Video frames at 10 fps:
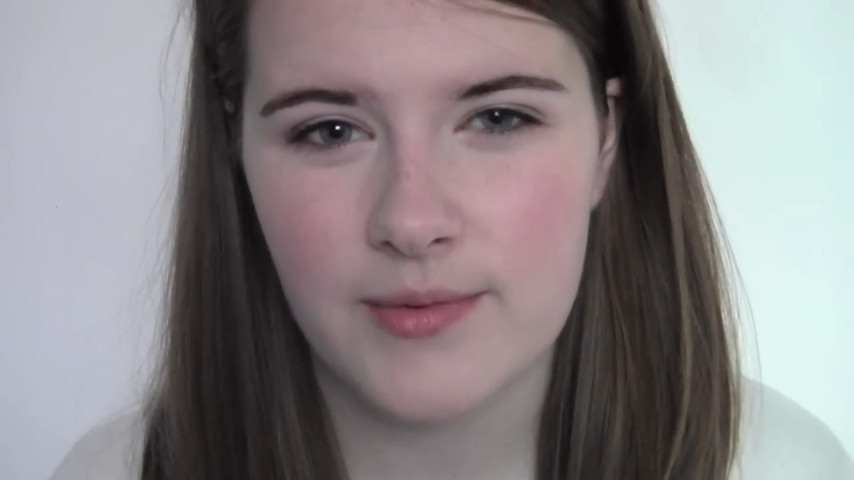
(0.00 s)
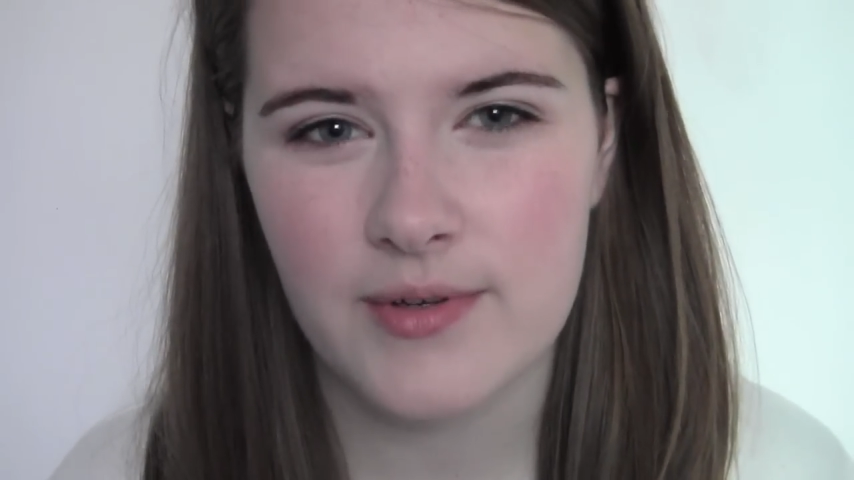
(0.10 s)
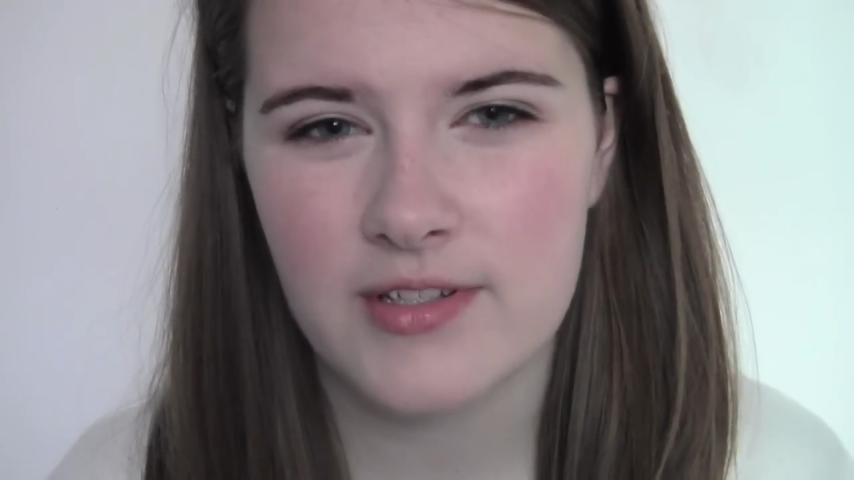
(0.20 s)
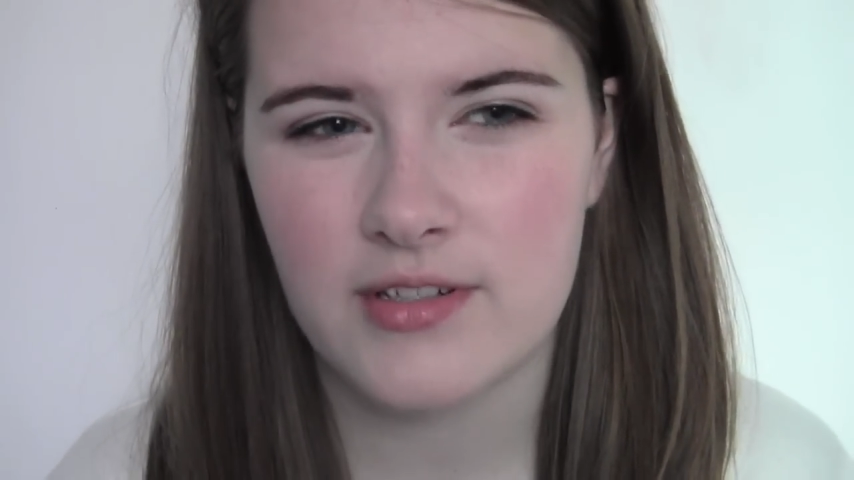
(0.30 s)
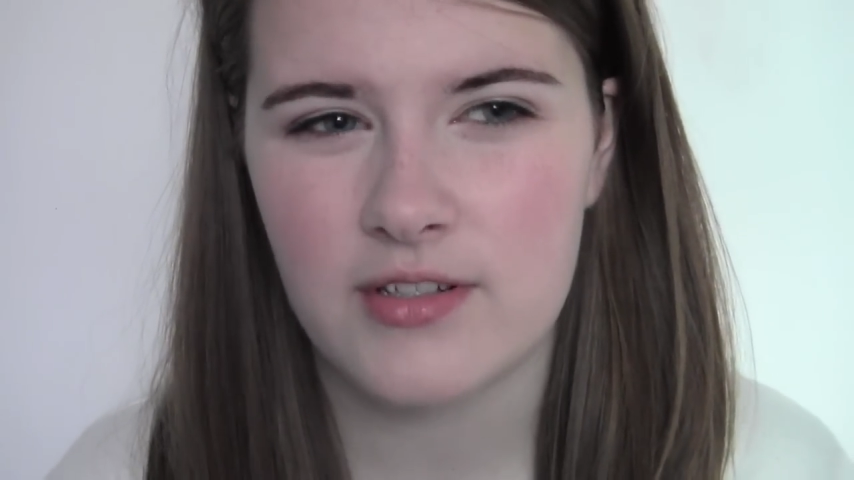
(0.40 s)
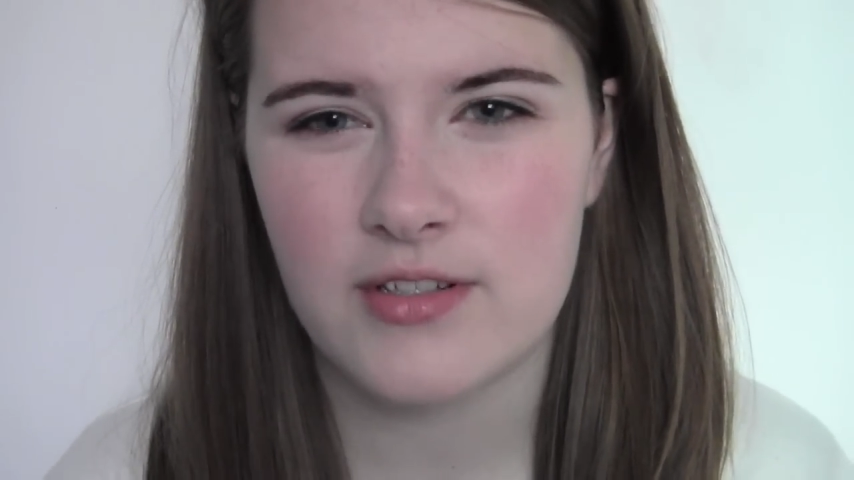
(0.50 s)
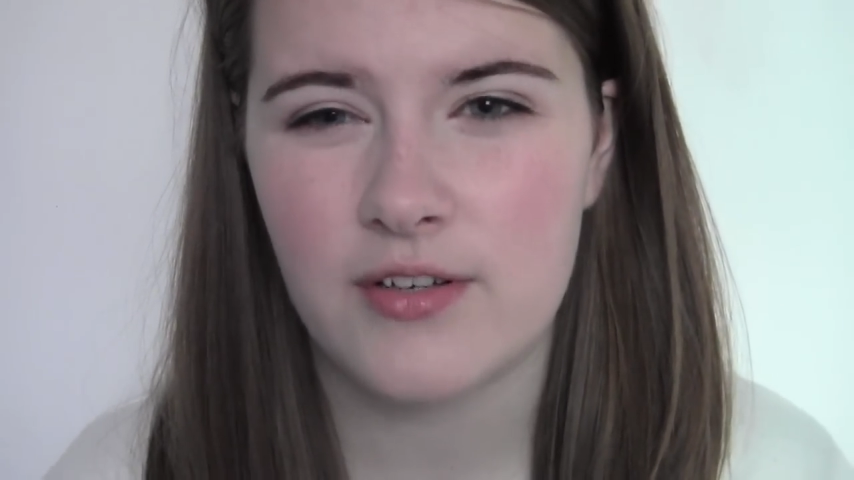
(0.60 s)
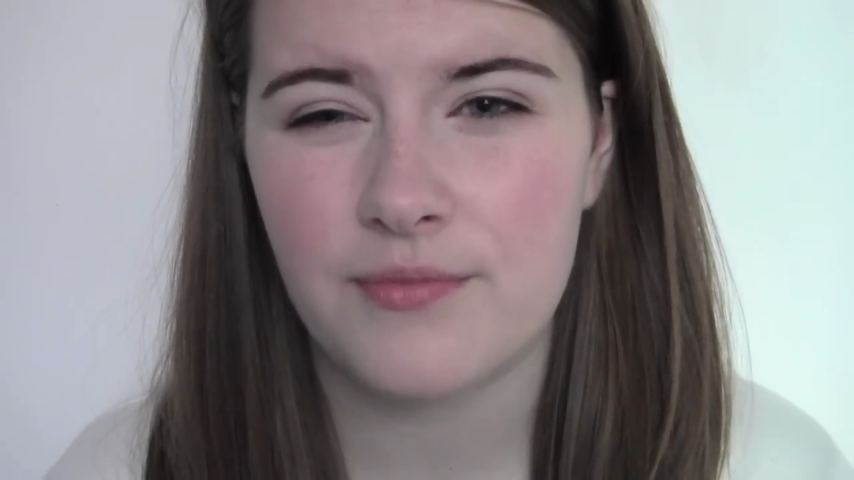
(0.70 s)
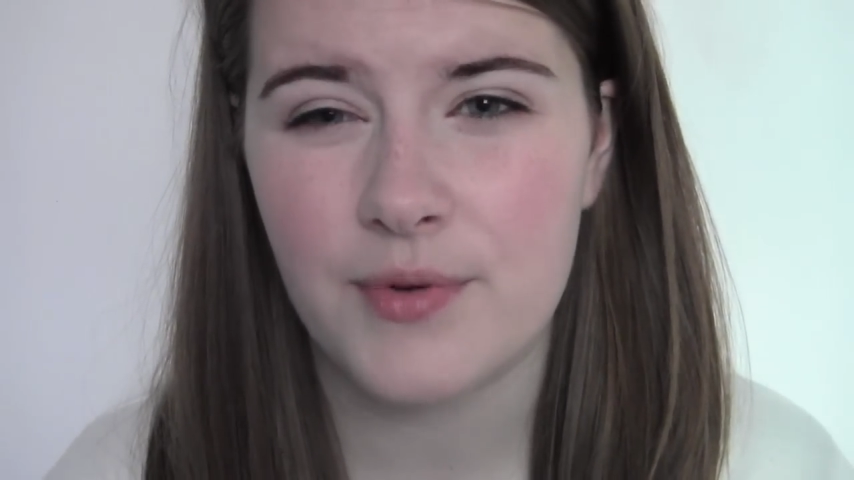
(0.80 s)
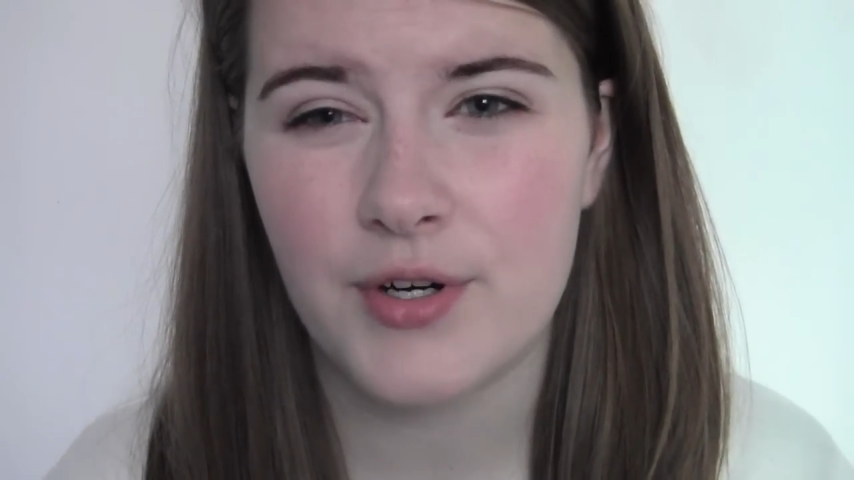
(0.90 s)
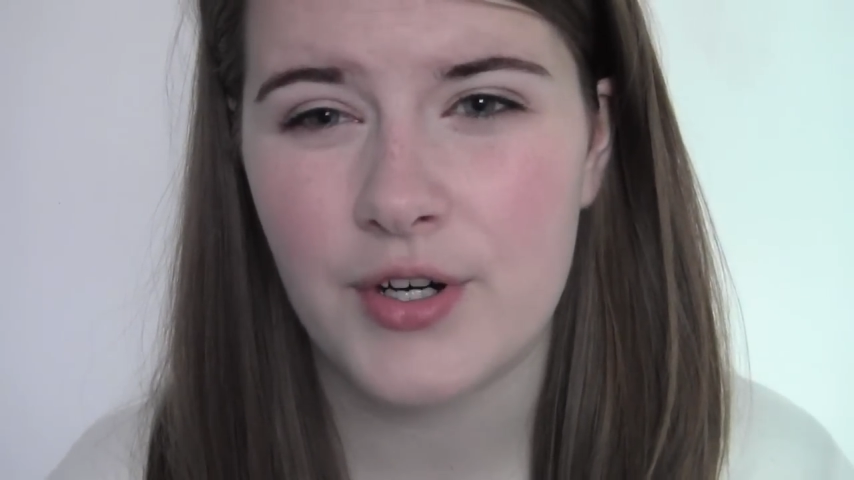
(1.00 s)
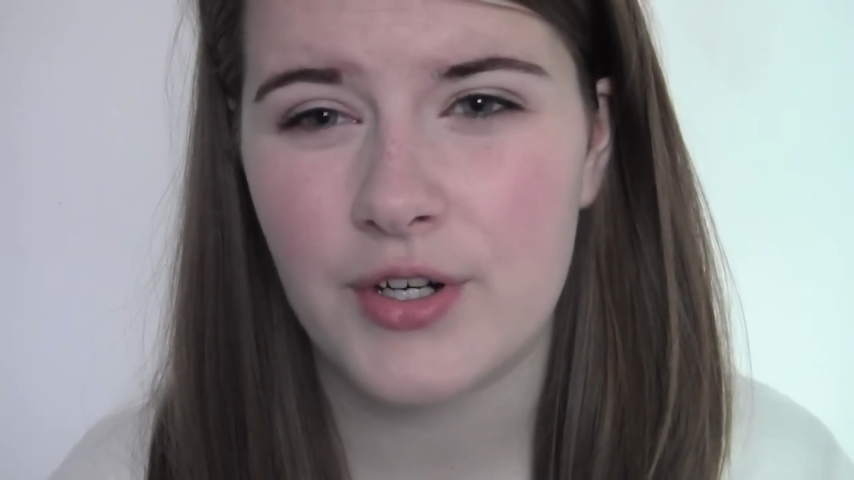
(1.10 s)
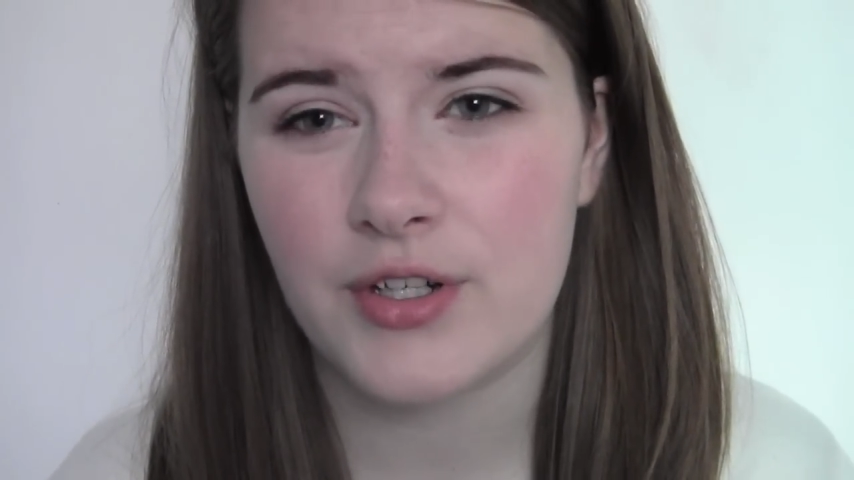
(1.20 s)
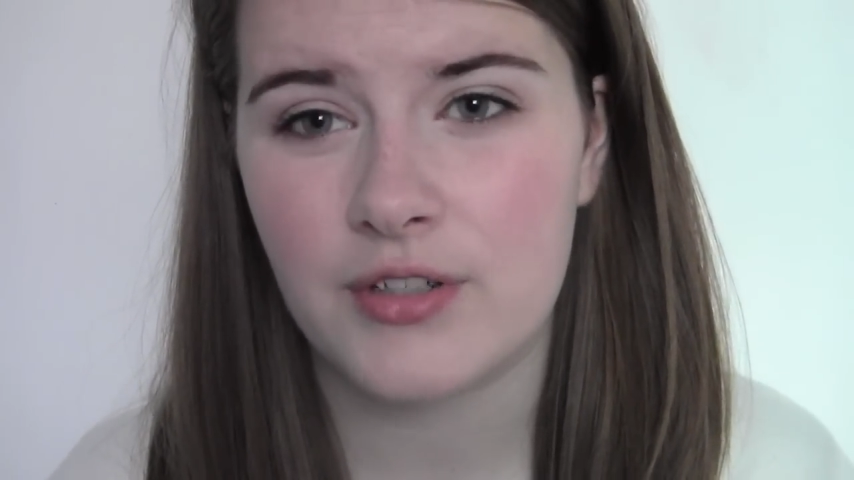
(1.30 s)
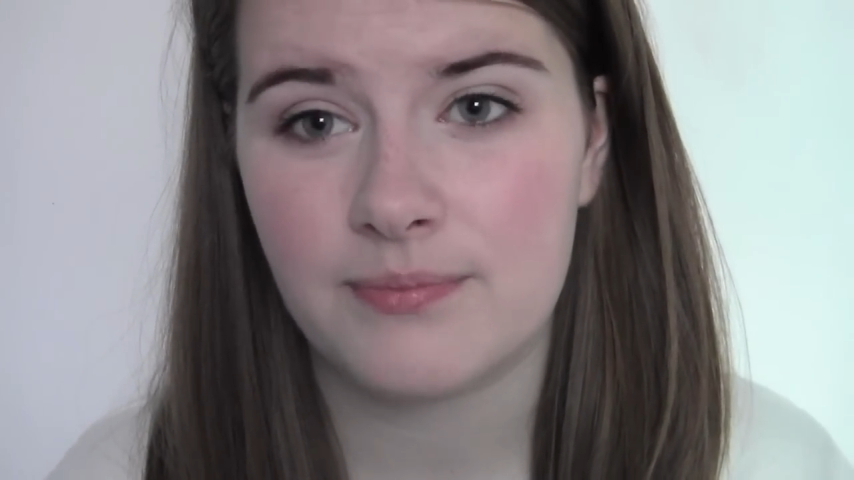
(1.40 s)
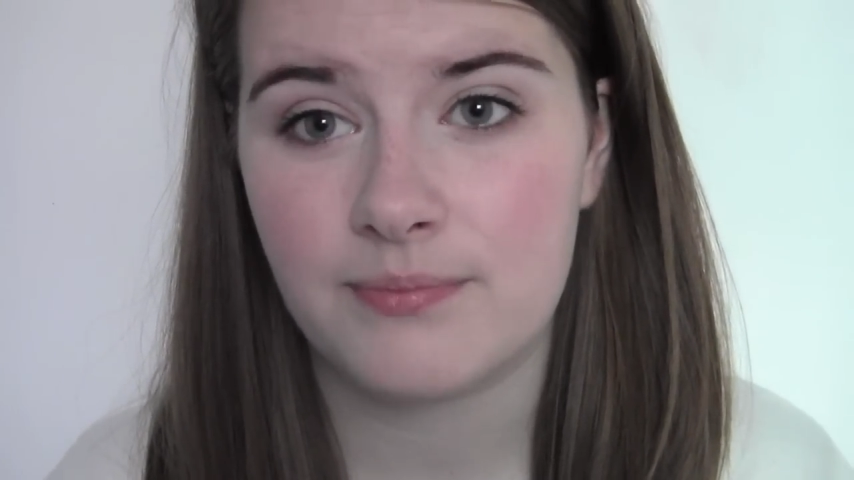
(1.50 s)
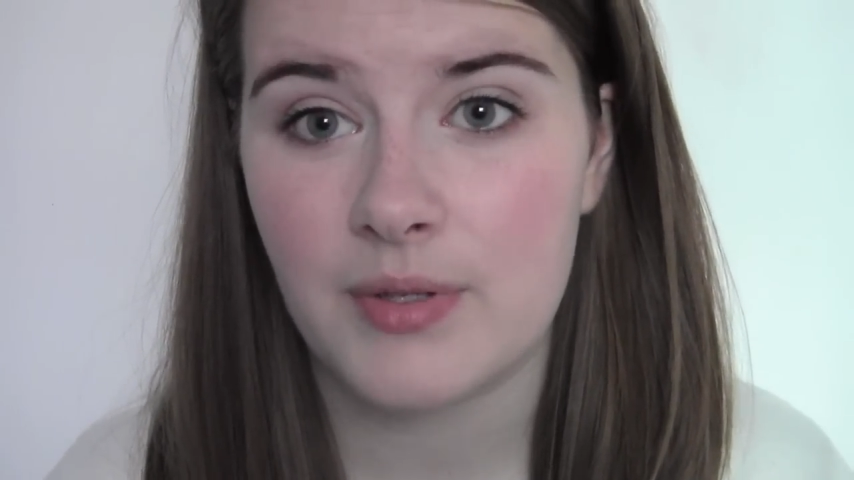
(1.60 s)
want to look sort of more